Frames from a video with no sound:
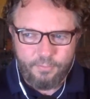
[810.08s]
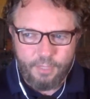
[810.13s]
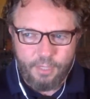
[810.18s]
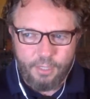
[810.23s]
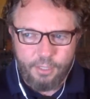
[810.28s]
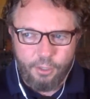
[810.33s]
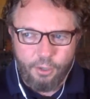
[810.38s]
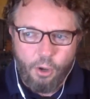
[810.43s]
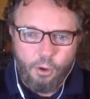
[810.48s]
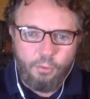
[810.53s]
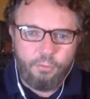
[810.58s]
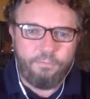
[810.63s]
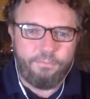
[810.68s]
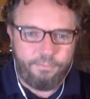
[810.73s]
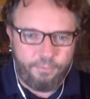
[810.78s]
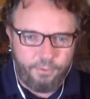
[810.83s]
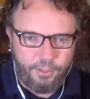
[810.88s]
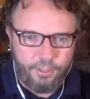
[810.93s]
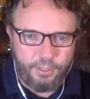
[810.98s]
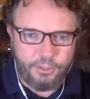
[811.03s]
your own
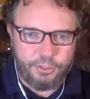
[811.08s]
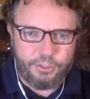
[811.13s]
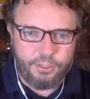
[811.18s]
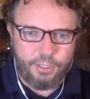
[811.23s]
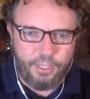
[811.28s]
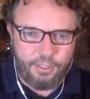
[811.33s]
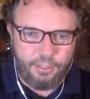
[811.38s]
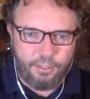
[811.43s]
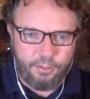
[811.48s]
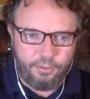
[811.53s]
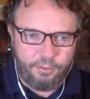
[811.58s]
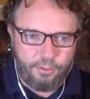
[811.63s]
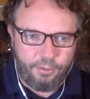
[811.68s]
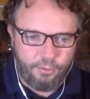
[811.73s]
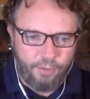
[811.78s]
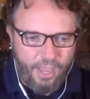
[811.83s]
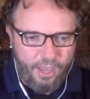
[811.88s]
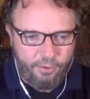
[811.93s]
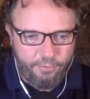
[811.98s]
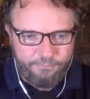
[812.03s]
footage and the you
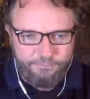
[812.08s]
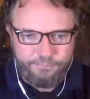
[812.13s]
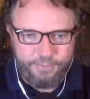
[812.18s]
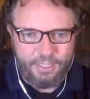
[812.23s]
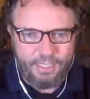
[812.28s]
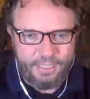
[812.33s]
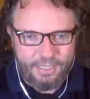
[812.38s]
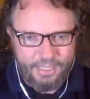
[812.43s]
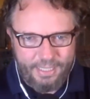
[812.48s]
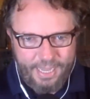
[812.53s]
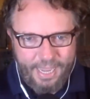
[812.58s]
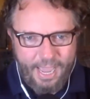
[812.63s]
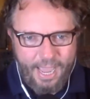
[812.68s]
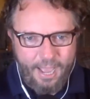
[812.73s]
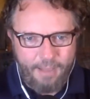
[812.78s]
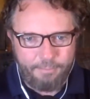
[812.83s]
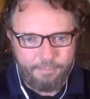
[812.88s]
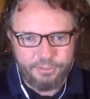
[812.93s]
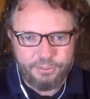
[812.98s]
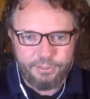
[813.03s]
know how to fill in the
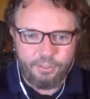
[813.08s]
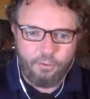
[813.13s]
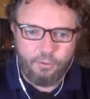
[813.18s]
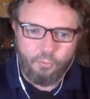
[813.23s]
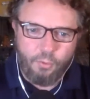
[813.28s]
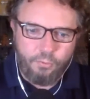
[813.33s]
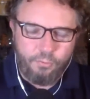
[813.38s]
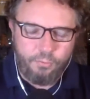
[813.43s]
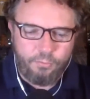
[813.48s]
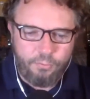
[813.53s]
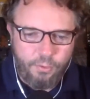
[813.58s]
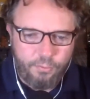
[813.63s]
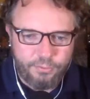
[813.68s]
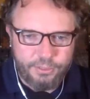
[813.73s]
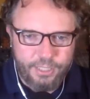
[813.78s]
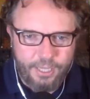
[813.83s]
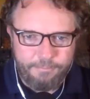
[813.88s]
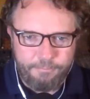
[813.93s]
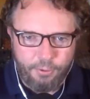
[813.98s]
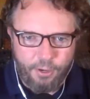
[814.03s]
gaps what mm-hmm. what
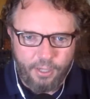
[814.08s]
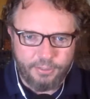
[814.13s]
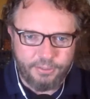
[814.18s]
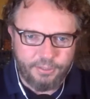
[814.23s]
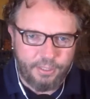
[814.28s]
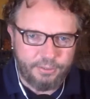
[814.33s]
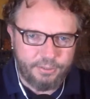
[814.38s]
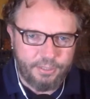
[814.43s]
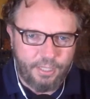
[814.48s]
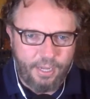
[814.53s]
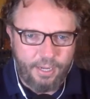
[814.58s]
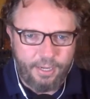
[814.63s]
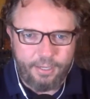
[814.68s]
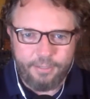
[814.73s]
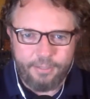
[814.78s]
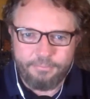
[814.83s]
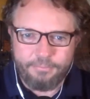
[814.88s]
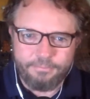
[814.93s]
was that process like